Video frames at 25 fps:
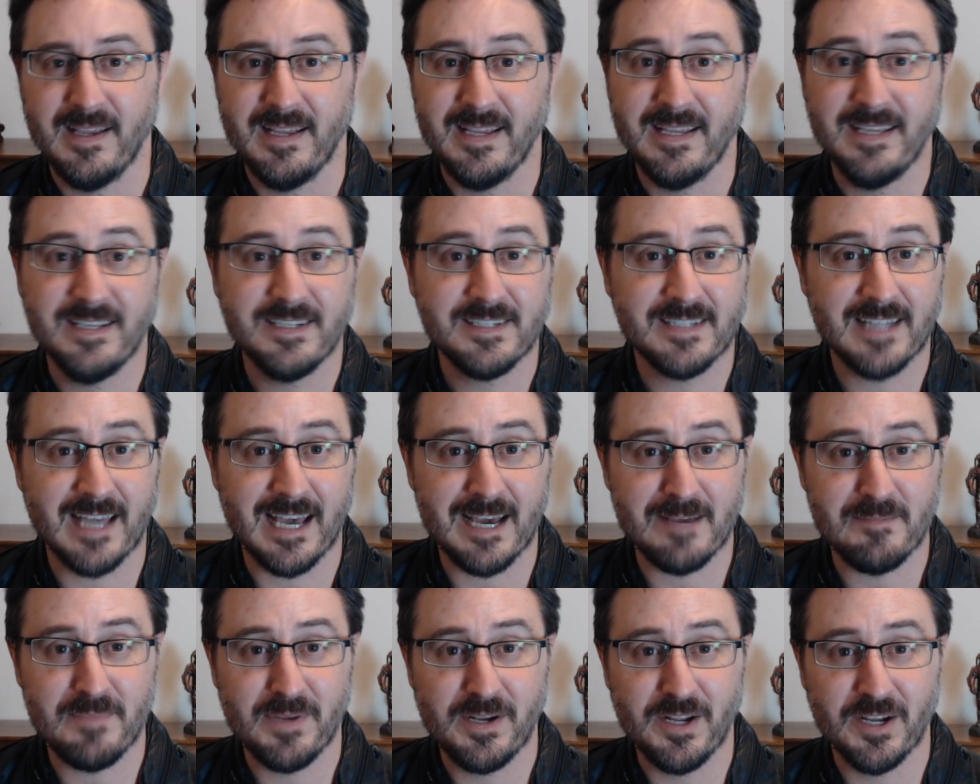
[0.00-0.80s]
Is
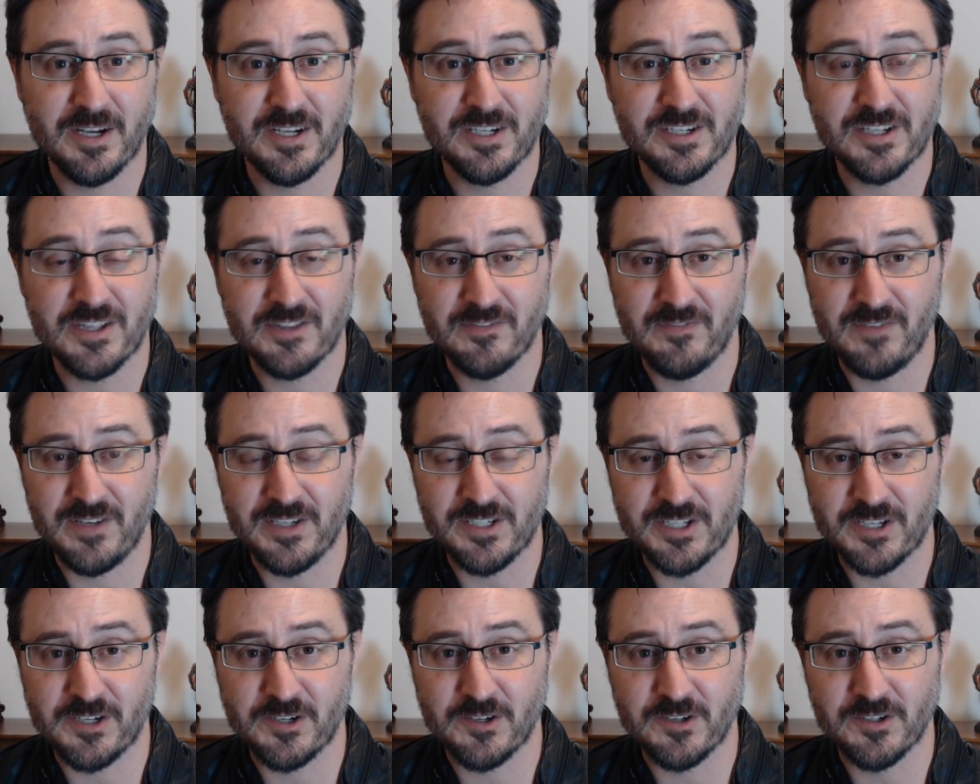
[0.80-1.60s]
that because the
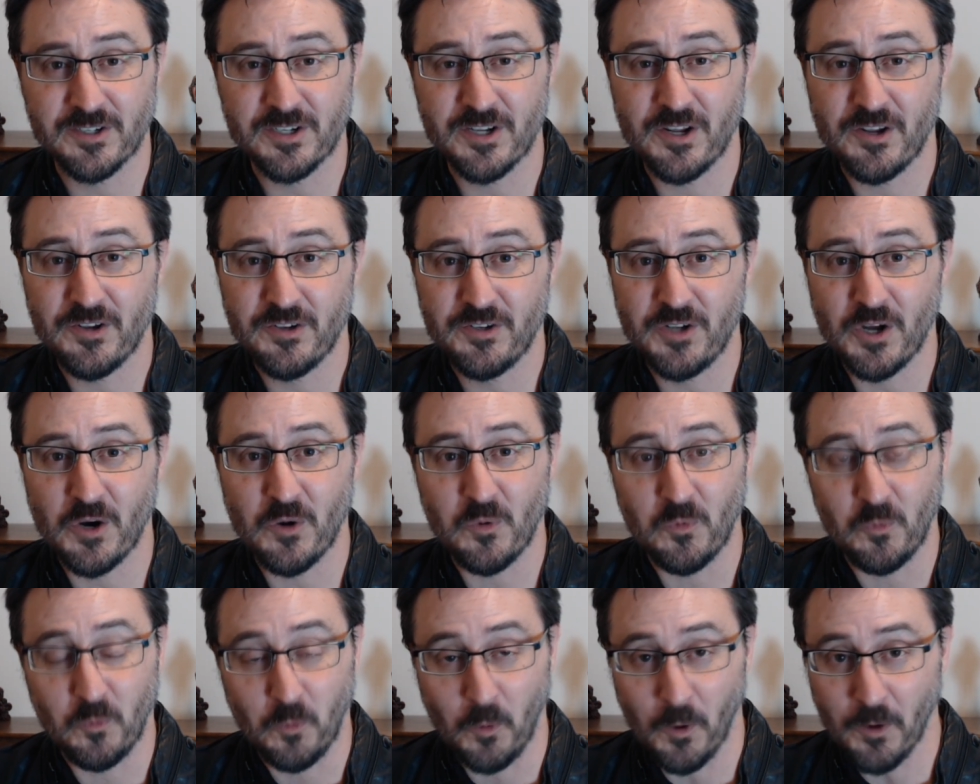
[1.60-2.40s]
visitors
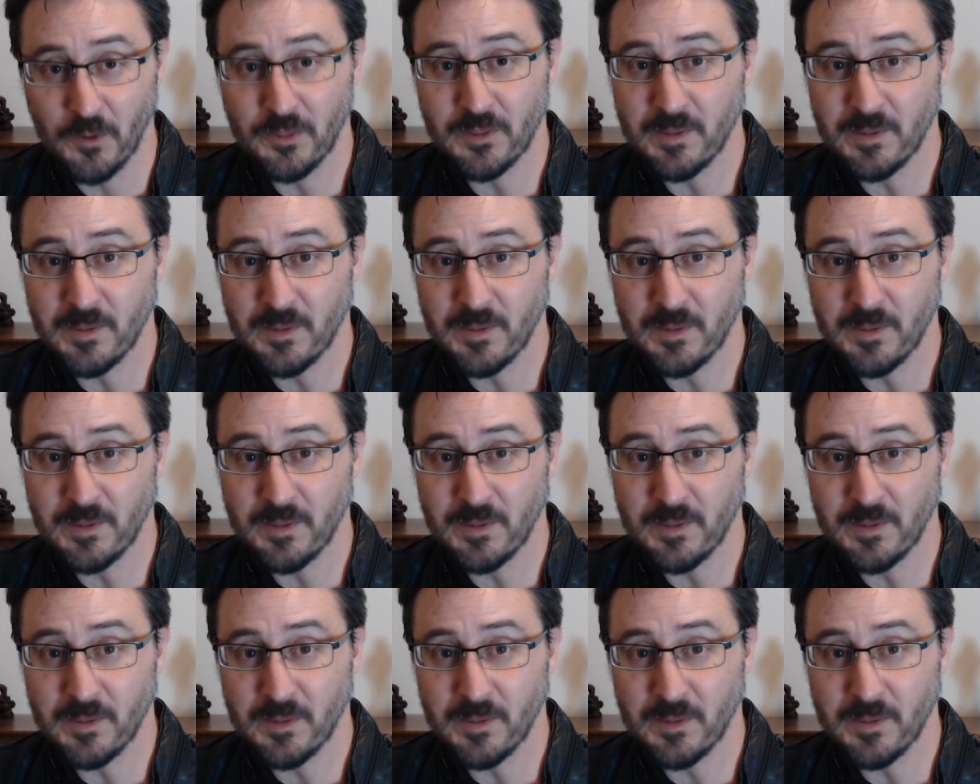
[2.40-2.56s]
don't want